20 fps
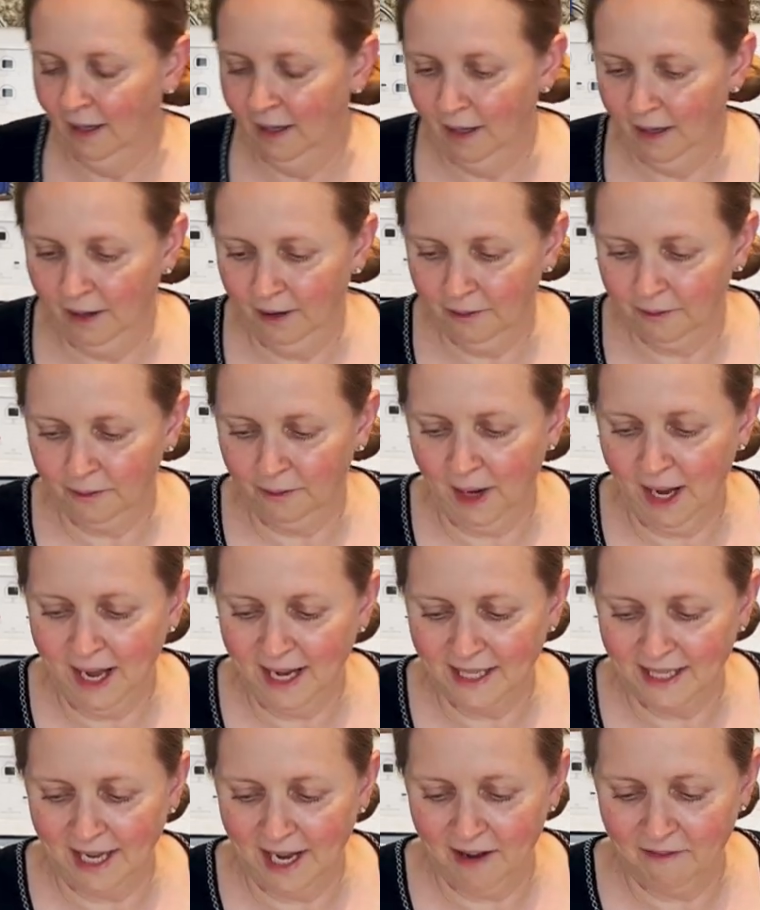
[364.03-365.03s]
All
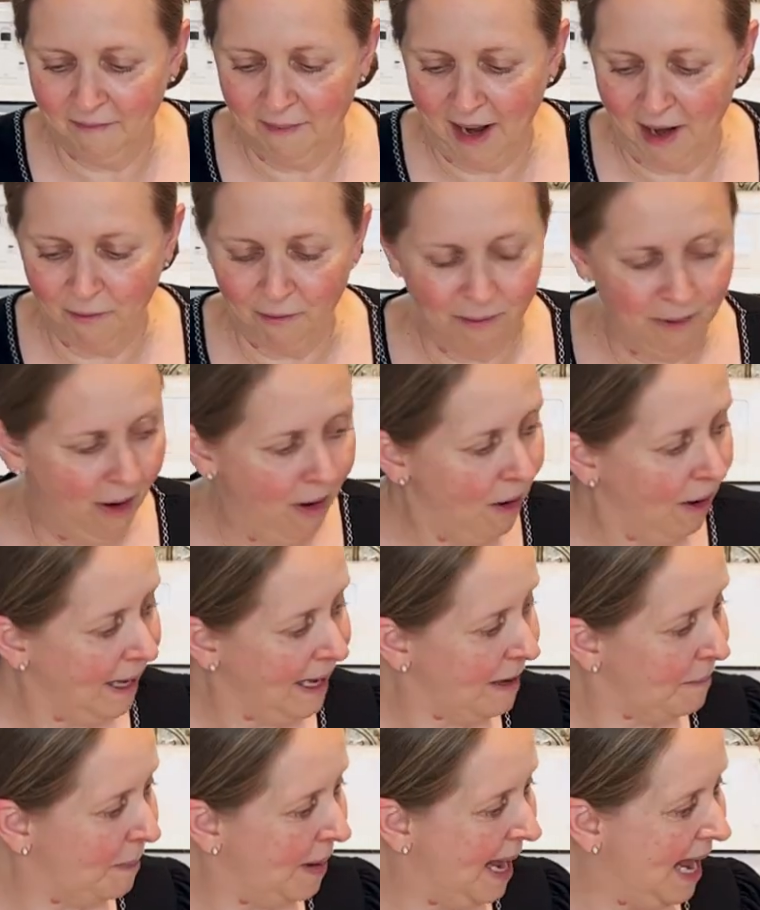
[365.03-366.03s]
right, I have my
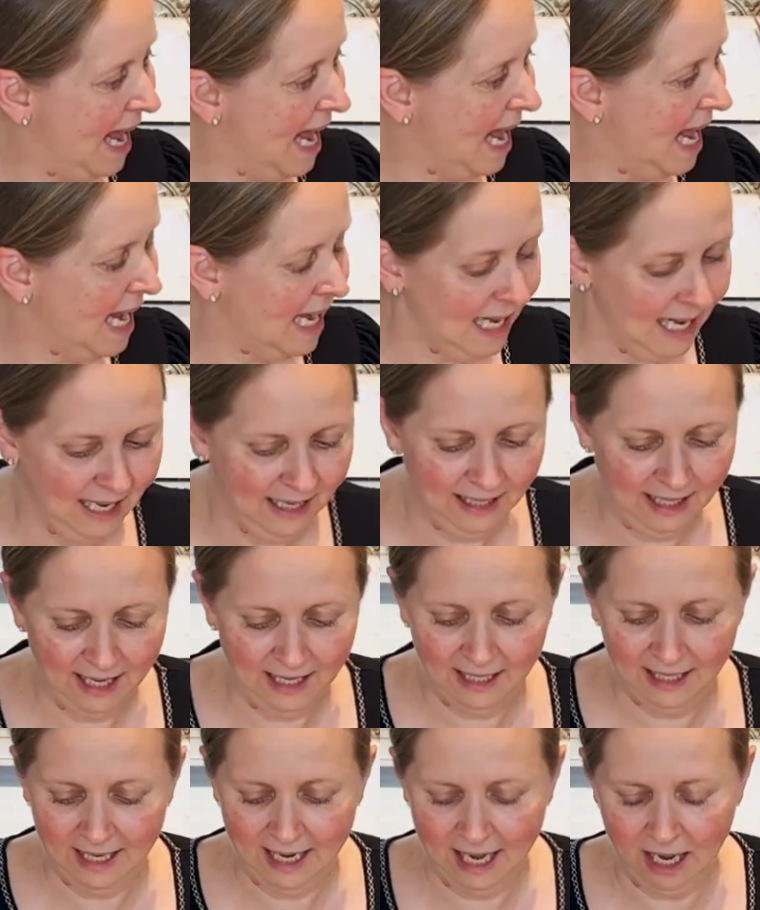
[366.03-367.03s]
rolling pin,
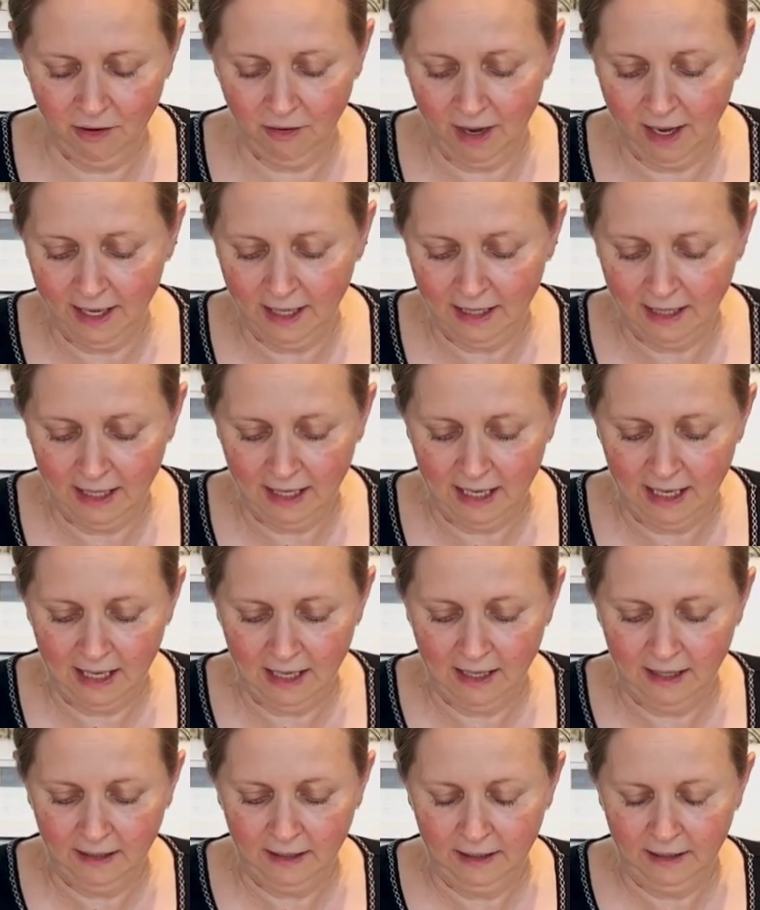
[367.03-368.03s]
and now I'm
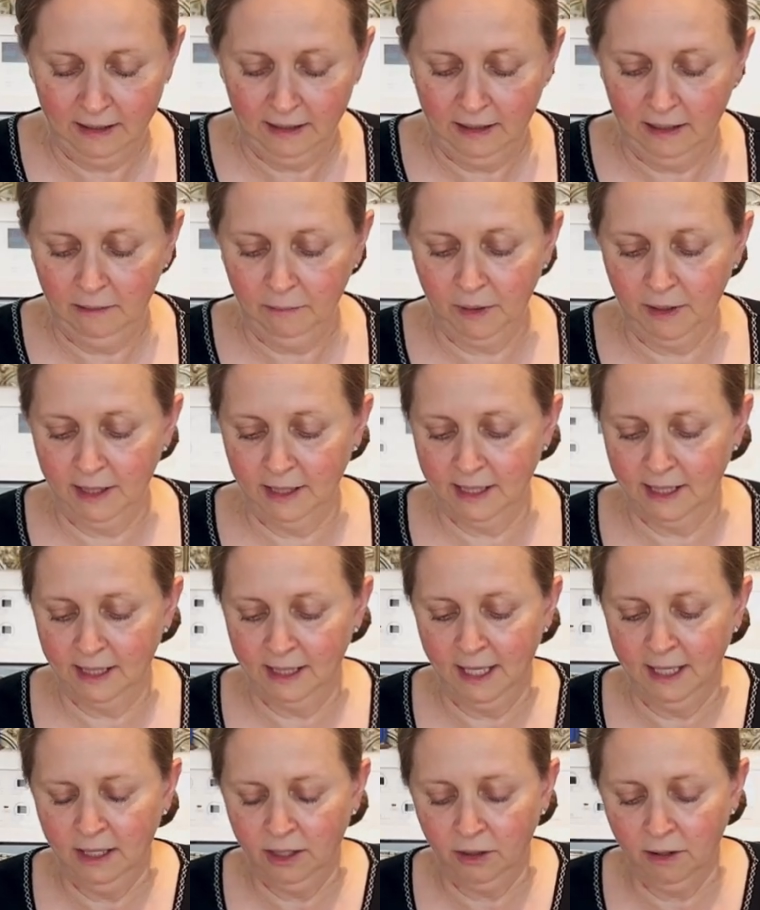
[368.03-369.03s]
going to
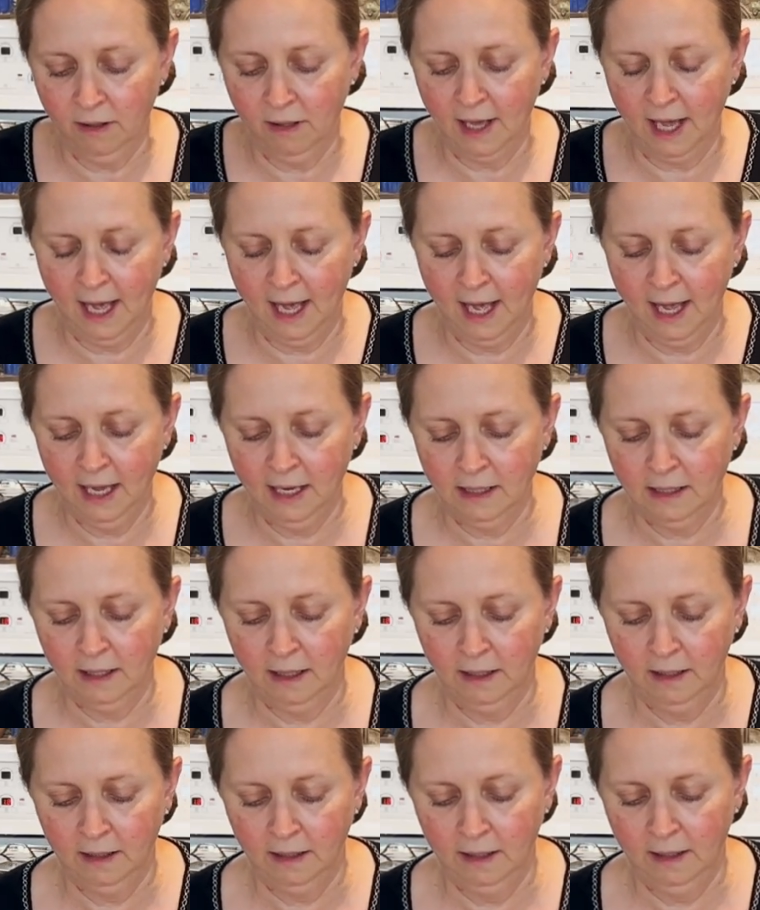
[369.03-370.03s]
center that.
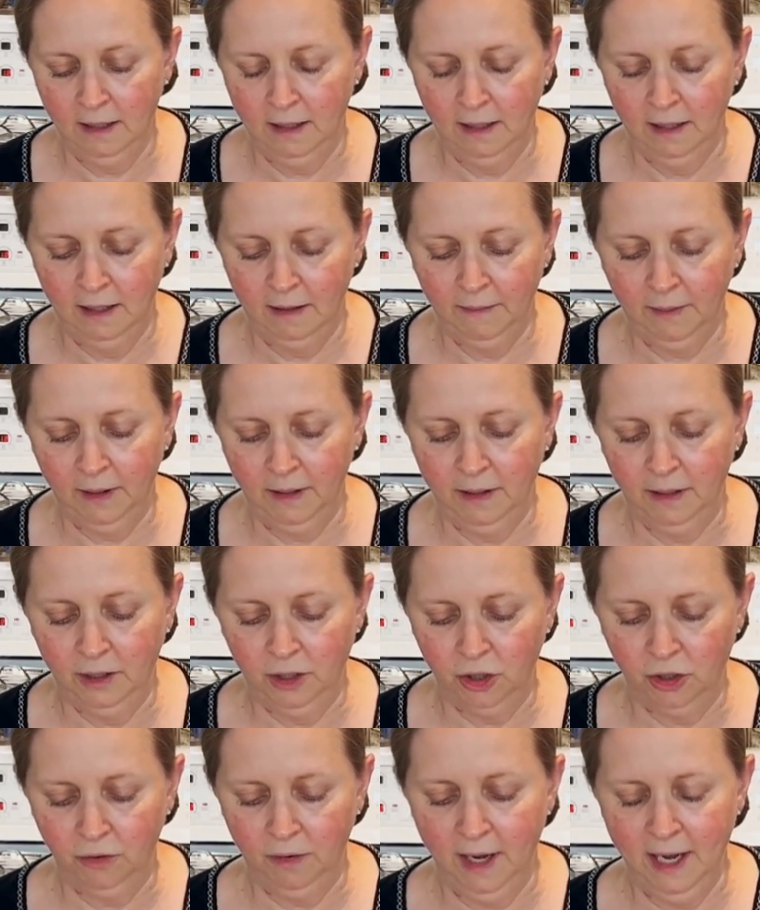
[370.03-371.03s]
I'm going to
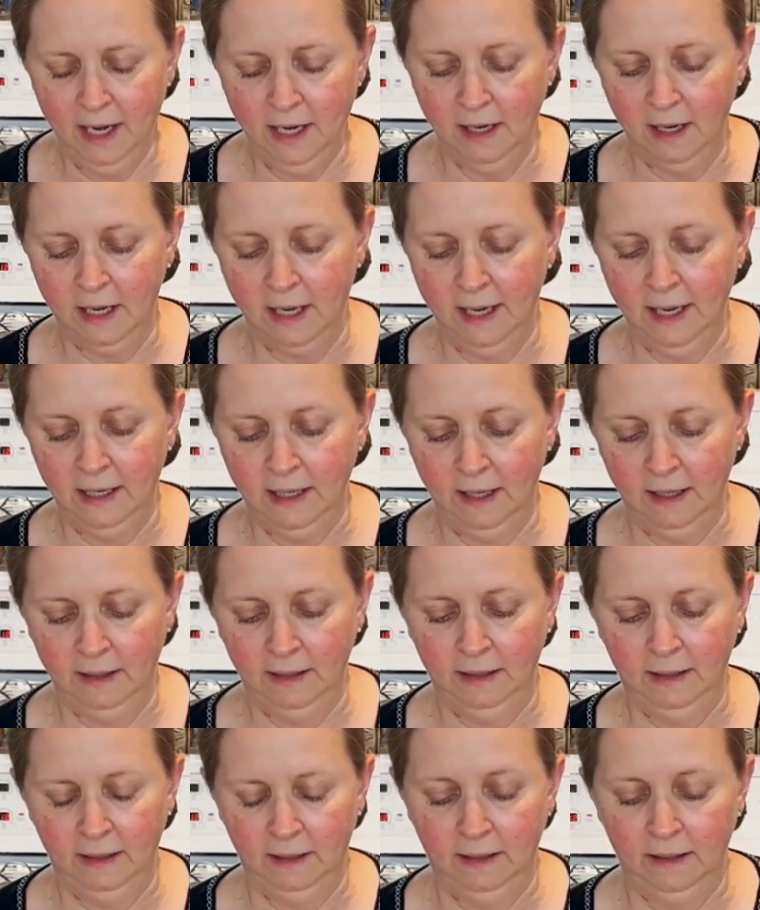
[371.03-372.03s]
try to kind of
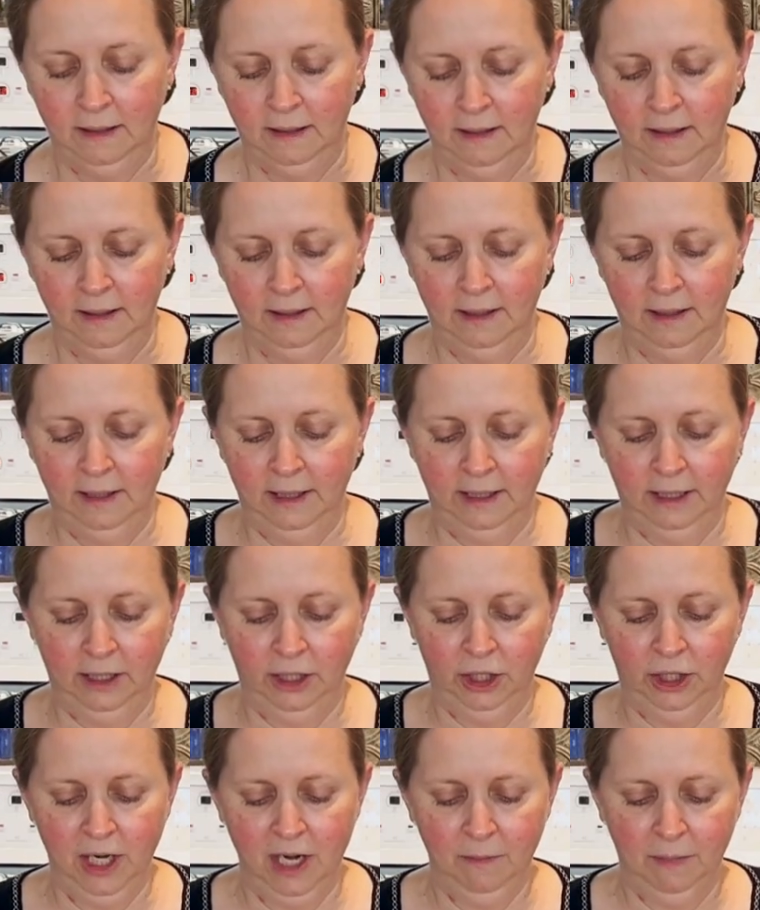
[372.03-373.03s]

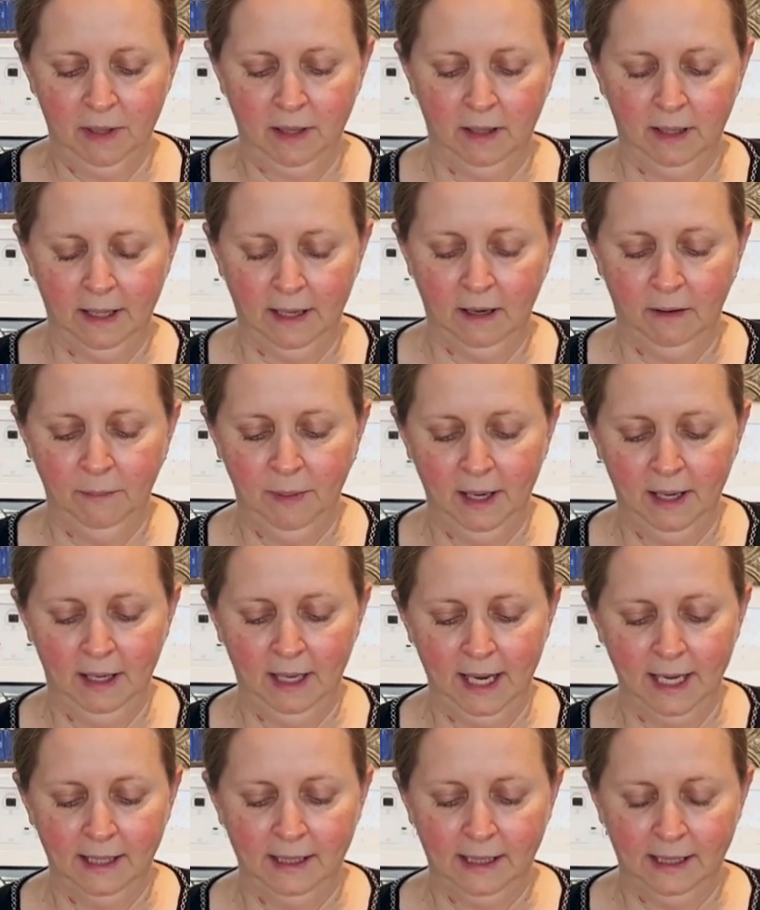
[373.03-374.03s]
shape it a little bit
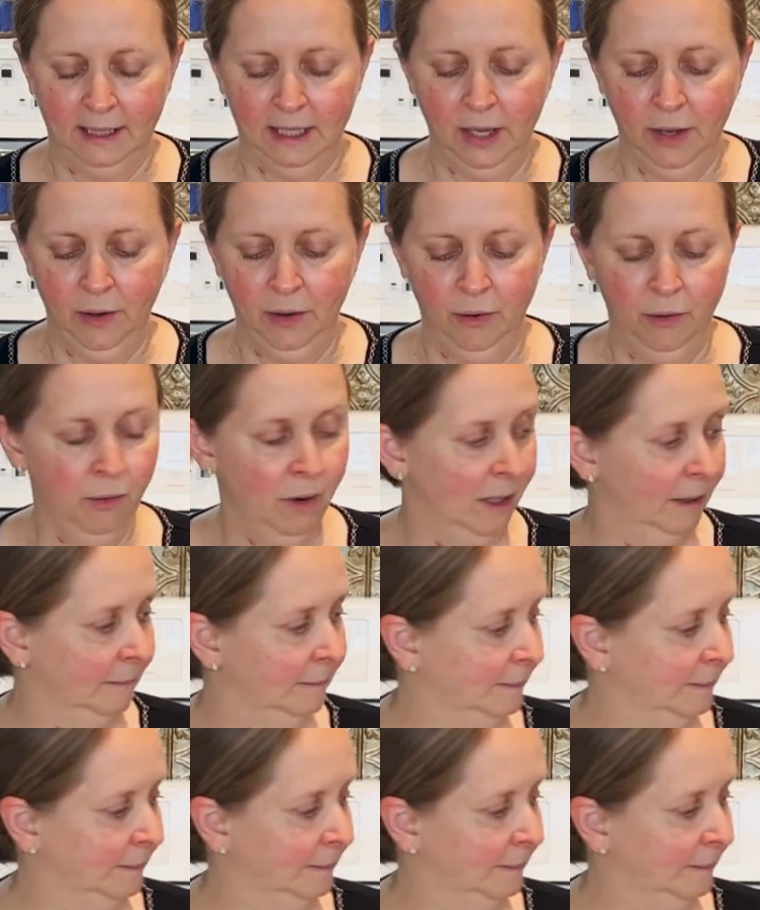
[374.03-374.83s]
like so.